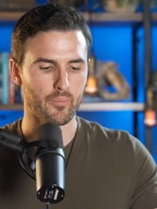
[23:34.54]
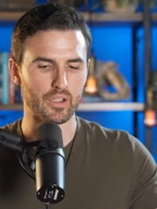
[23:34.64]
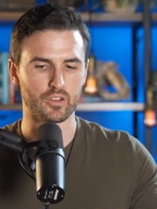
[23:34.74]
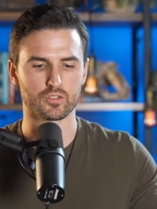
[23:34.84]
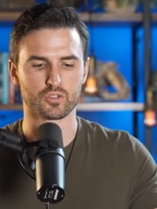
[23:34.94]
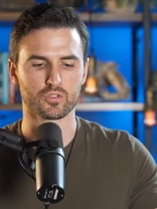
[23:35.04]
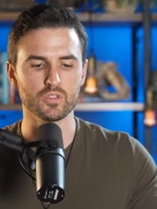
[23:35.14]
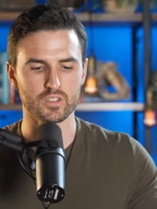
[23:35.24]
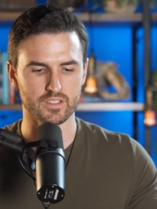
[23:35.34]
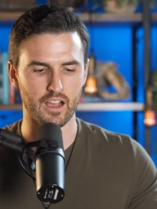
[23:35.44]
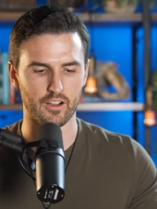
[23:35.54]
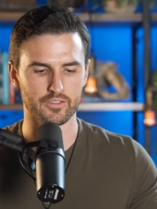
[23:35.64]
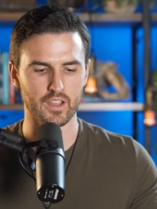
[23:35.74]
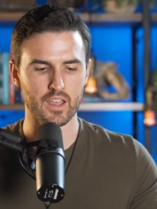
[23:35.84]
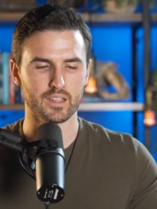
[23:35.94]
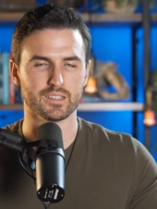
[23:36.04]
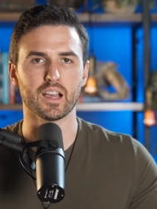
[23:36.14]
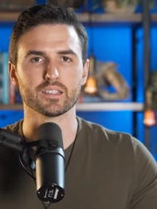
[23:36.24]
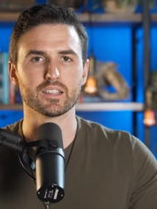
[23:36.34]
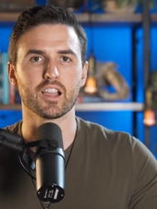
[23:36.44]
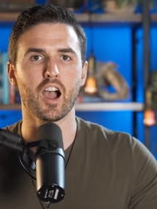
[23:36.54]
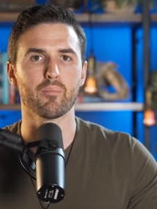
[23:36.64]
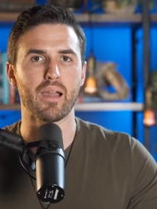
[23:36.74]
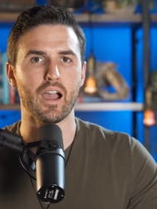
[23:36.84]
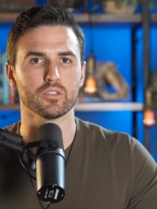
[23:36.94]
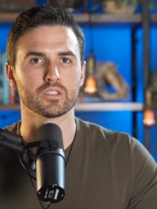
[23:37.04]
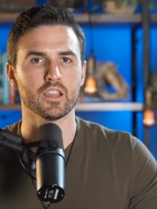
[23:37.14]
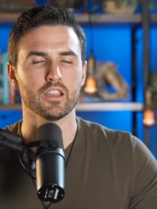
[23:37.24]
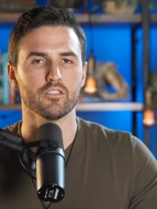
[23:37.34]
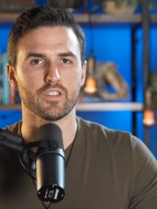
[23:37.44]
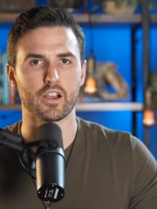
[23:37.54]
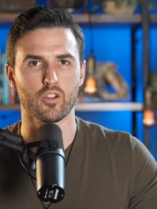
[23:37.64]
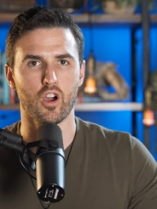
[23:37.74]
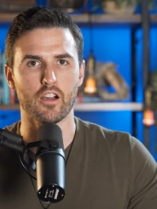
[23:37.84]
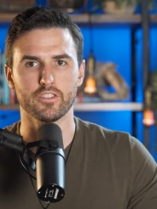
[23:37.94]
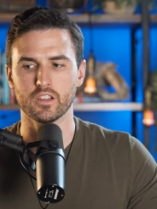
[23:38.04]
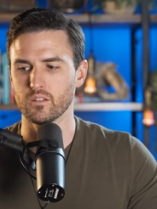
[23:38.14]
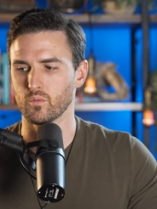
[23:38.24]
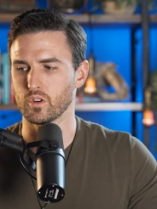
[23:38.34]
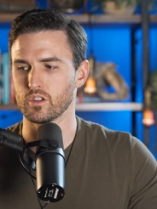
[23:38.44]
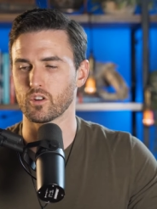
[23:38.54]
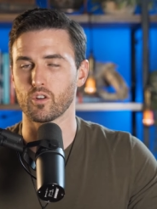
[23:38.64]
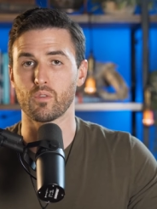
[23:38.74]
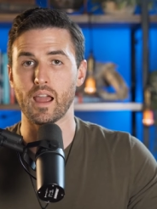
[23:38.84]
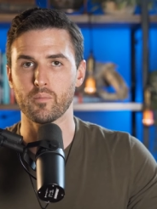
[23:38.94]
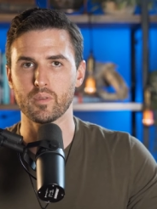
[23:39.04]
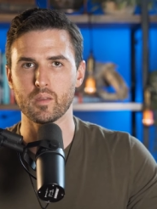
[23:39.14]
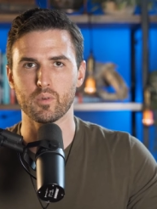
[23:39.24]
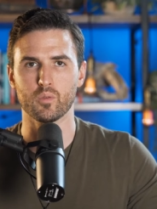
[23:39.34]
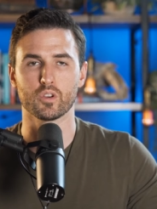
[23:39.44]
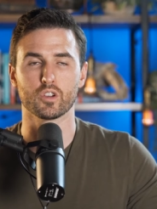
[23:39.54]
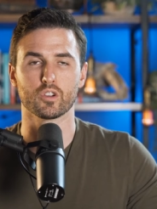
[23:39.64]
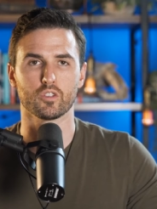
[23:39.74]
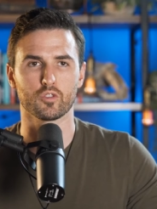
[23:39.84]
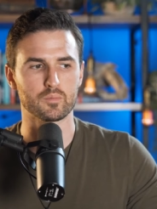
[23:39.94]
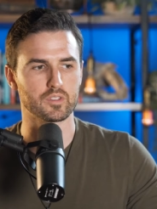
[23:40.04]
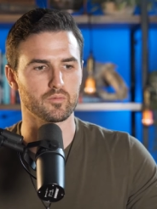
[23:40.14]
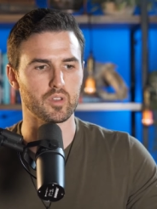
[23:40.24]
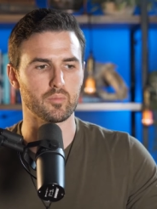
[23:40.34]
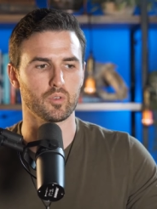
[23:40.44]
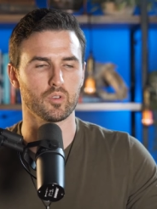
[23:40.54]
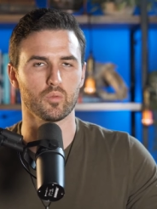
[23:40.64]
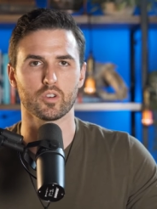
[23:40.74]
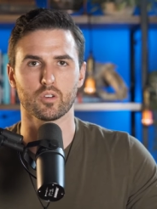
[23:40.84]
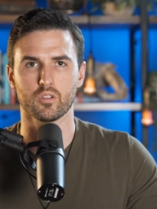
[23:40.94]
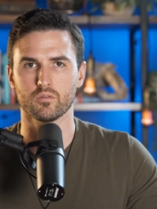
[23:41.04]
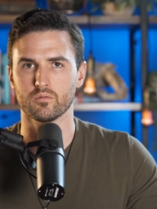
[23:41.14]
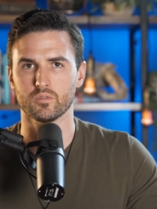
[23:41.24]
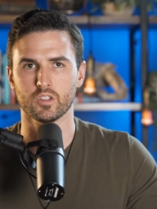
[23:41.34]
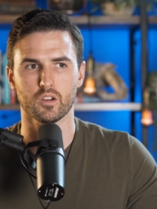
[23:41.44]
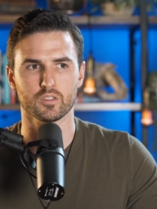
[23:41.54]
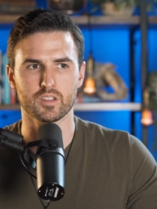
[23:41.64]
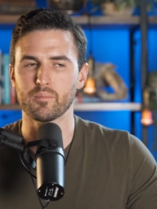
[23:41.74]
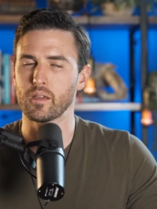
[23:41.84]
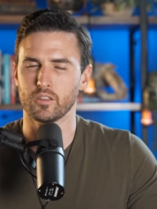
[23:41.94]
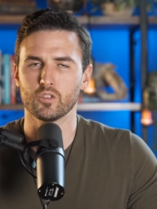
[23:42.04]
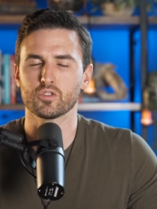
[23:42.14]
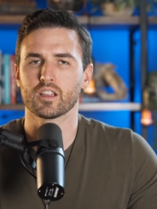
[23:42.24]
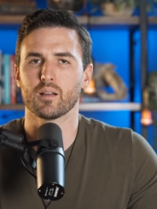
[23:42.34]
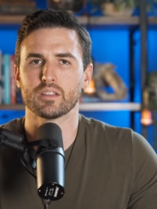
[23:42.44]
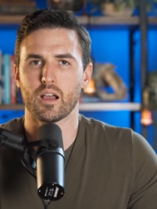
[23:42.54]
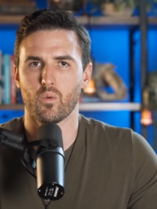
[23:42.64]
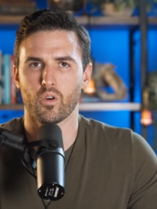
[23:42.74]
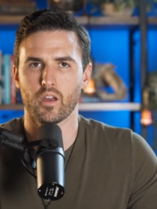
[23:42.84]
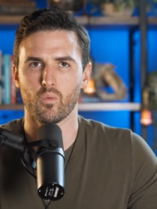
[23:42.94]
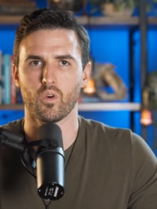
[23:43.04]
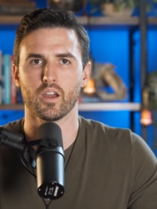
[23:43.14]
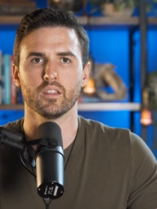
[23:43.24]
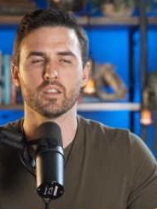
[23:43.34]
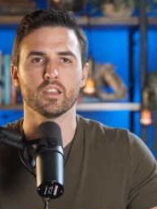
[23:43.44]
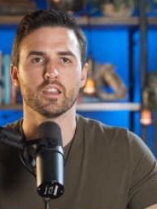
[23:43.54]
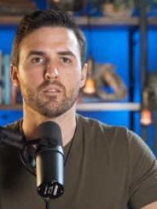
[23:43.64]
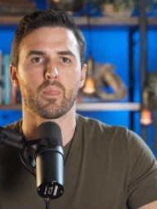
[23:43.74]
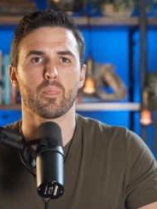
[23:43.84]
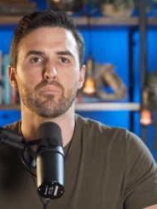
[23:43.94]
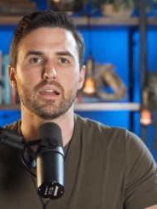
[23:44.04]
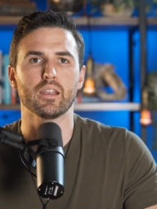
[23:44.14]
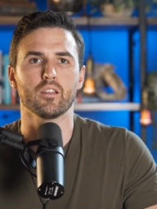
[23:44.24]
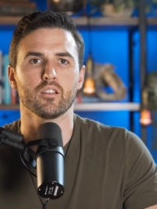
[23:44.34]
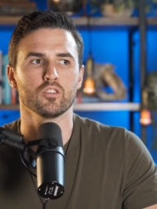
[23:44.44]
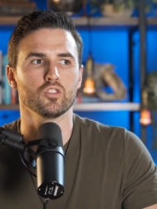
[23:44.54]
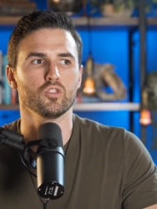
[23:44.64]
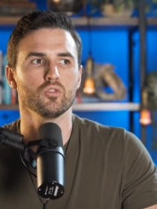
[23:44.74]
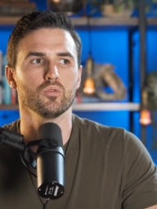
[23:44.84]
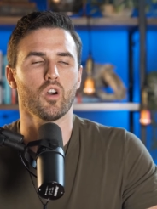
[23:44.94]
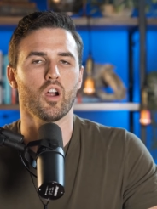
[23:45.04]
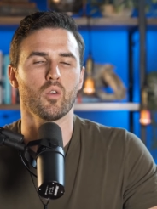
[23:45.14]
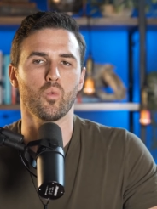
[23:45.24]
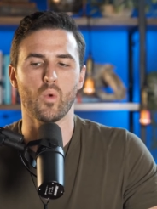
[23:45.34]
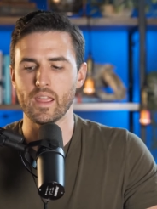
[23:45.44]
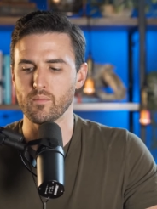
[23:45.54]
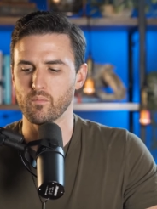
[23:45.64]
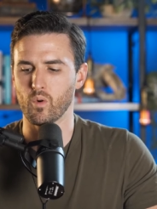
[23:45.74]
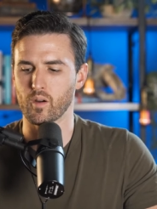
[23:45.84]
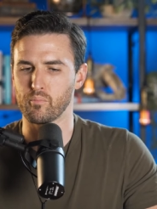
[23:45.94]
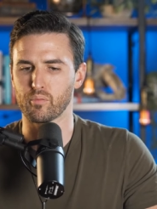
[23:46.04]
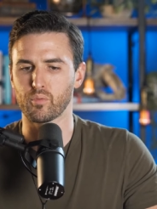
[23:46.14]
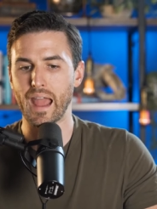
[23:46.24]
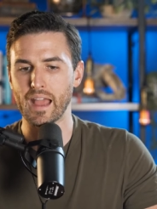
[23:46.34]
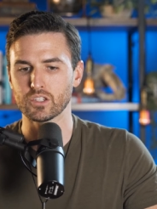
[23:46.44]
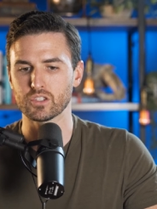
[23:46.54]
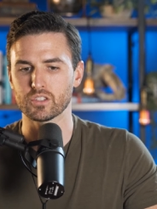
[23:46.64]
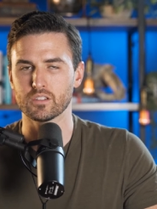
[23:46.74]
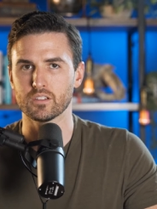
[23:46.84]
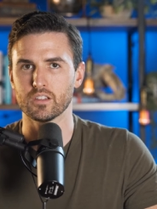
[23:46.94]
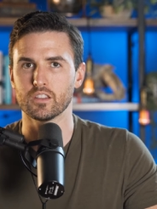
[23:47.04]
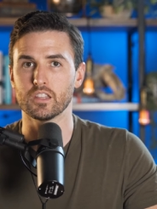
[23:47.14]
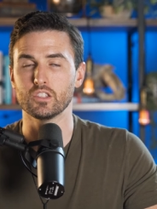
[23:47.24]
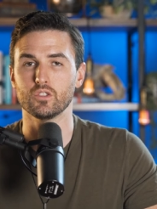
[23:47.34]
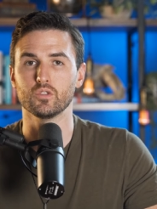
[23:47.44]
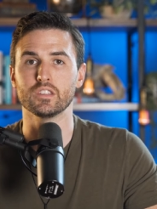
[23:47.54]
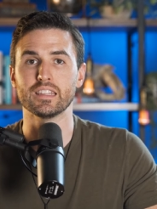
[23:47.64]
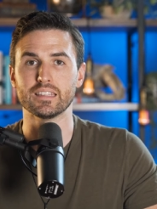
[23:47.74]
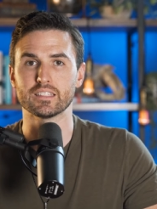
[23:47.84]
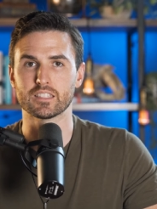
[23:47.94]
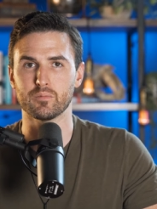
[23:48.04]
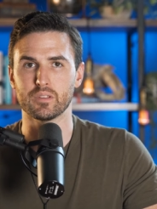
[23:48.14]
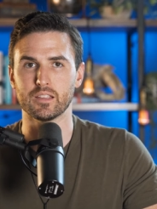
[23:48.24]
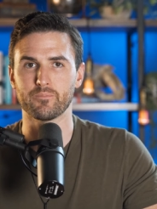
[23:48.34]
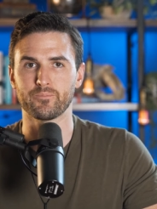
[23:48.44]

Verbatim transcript: But your true self doesn't come out very often when you're around people, when you're in groups of people, when you're, you know, some, it usually comes out one on one. But you are way more brash than you need to be.